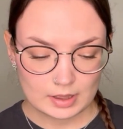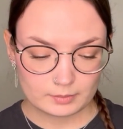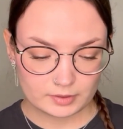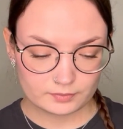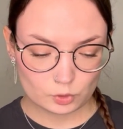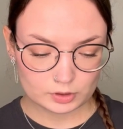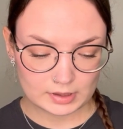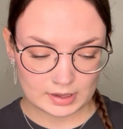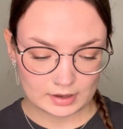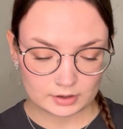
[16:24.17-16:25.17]
before
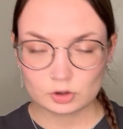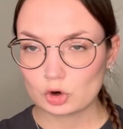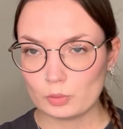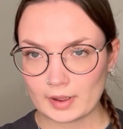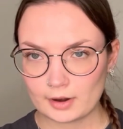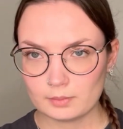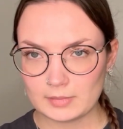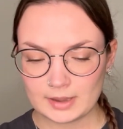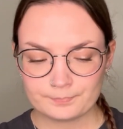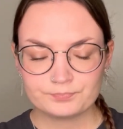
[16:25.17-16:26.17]
they like go bad on
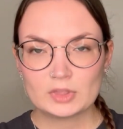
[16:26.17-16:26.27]
me.